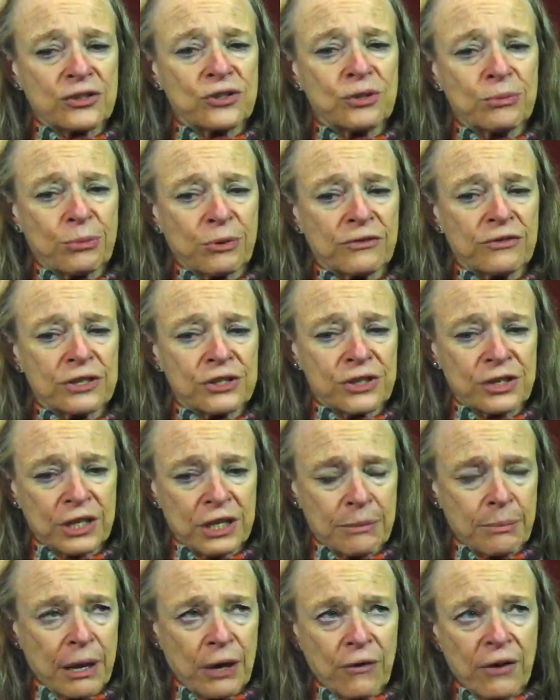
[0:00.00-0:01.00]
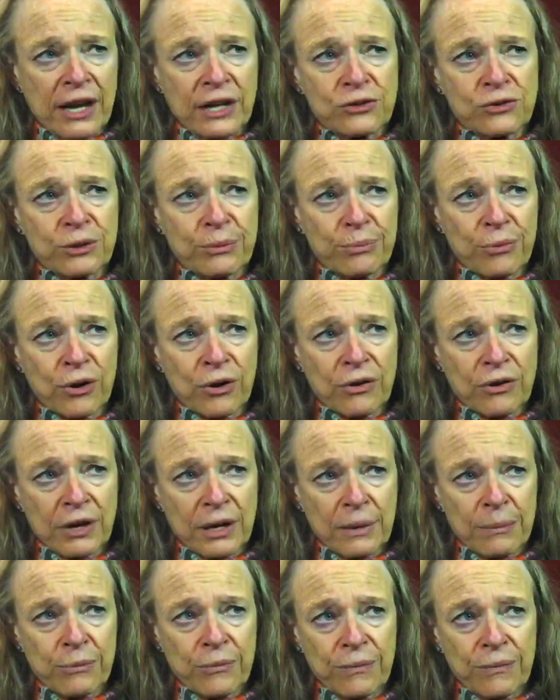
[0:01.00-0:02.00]
supervision in my graduate
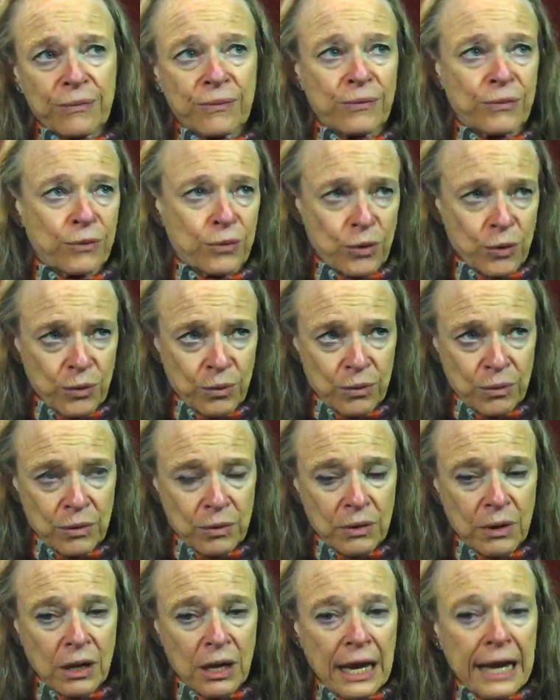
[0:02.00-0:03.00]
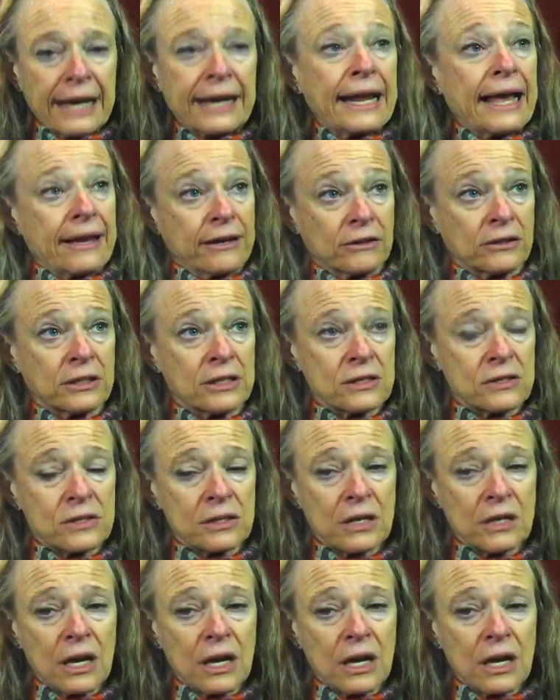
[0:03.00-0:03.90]
program through an analyst.